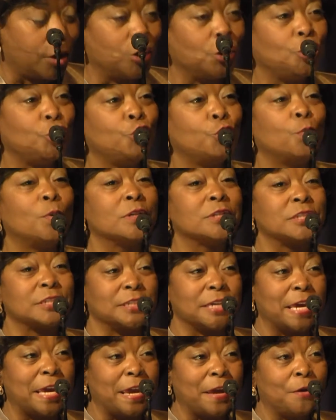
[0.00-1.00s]
You will
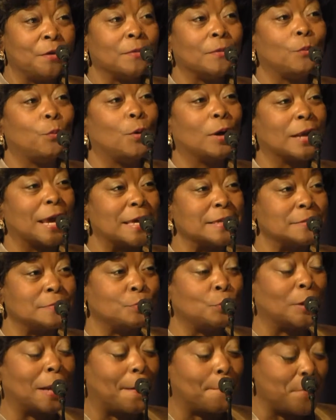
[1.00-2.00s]
see what
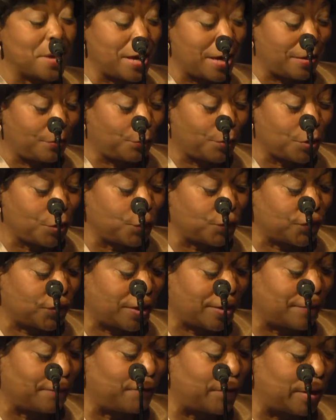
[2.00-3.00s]
I mean when you
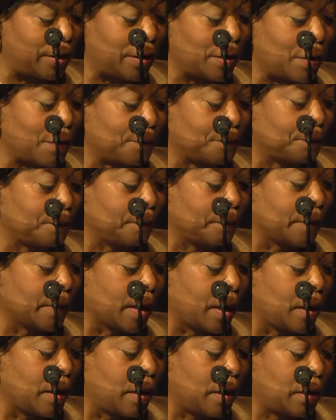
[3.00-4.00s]
see the video.
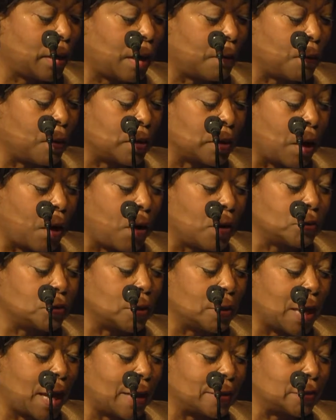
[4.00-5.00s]
And I would
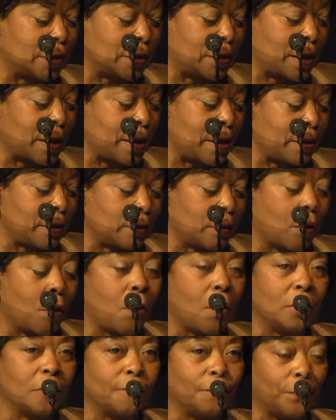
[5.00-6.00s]
also like to thank
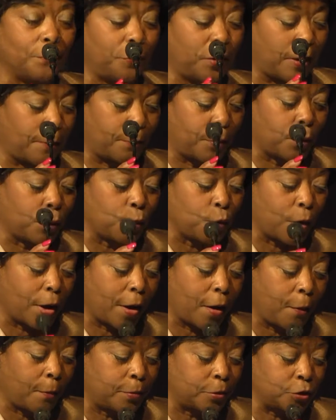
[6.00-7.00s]
all of the people who
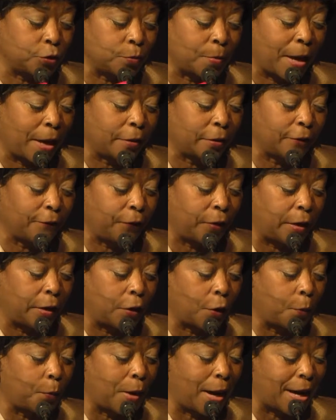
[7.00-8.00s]
helped to make the
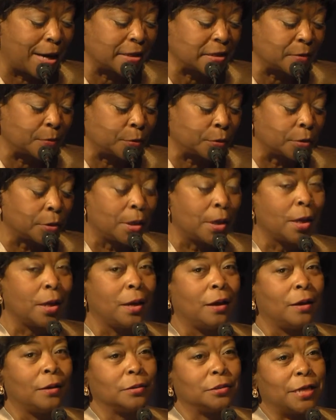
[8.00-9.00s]
video possible,
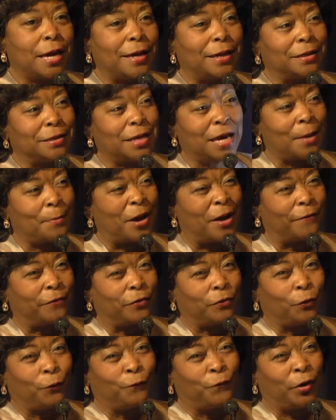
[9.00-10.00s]
taking time out
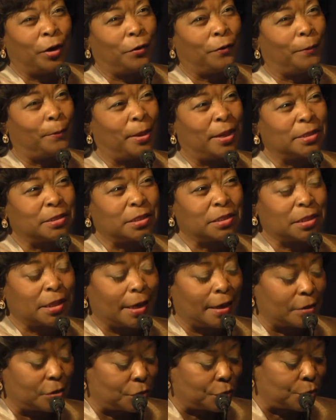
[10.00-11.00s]
of your very busy
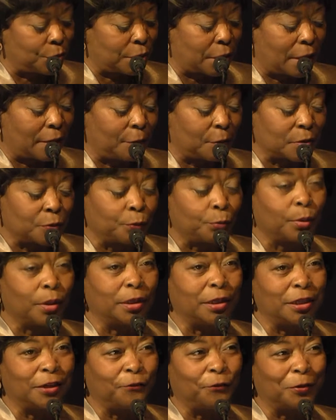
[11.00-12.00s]
schedules, and it was
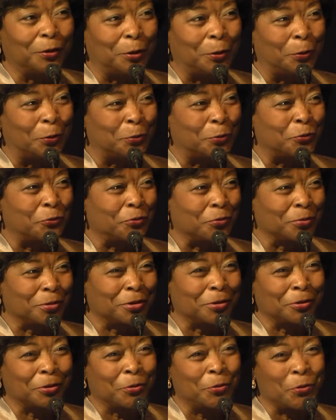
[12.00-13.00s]
really difficult
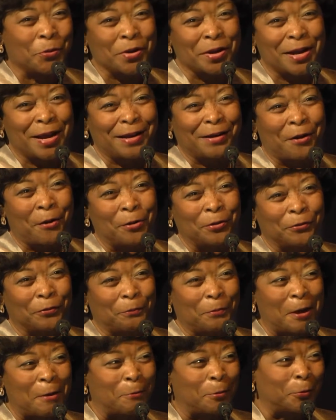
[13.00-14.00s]
to coordinate all of the
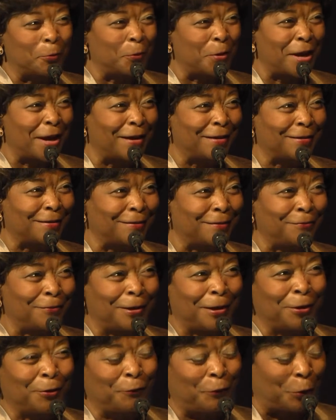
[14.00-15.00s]
people we had
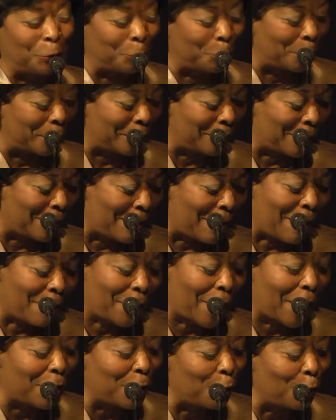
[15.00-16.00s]
to interview, but
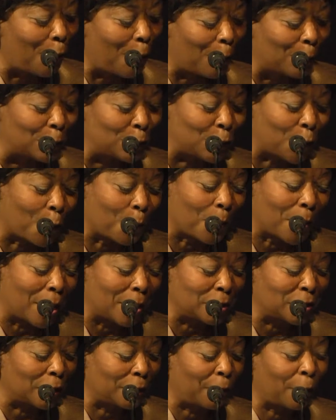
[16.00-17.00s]
thank you all so
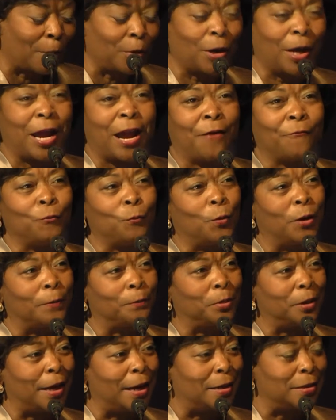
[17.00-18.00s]
much. Everyone
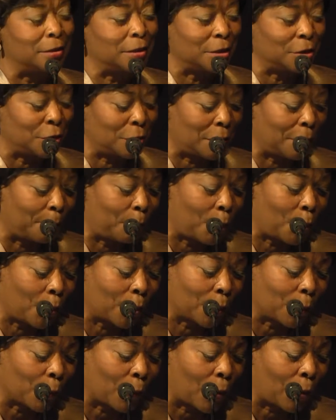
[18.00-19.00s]
played such an
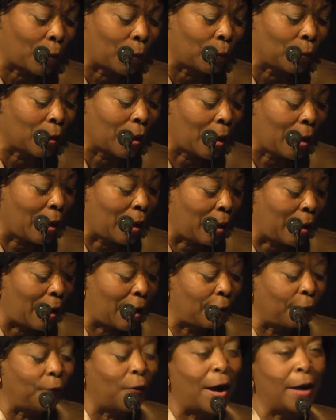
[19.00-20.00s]
important role
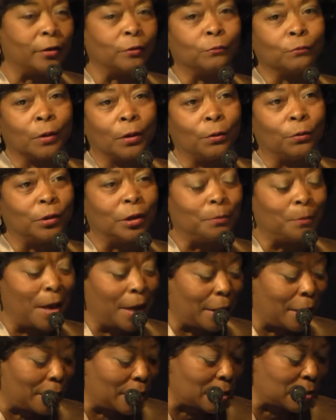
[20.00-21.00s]
and vital role in
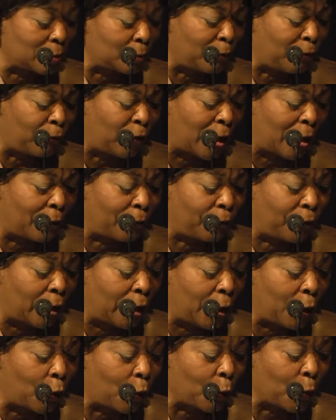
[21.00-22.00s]
making this
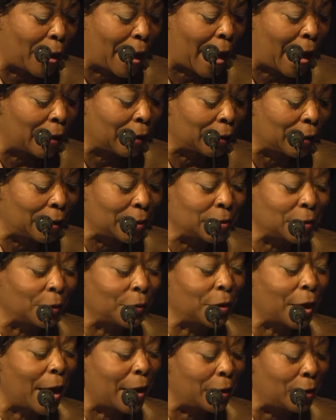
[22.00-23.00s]
video a reality, so
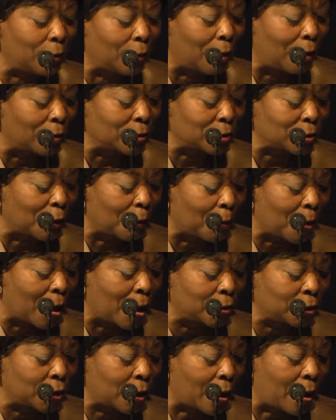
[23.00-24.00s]
thank you all so
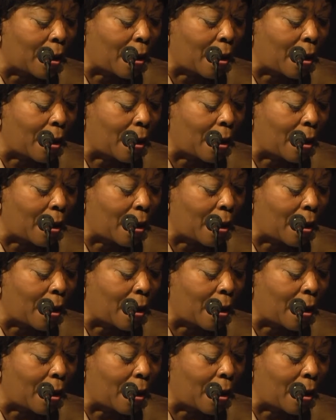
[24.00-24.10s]
much.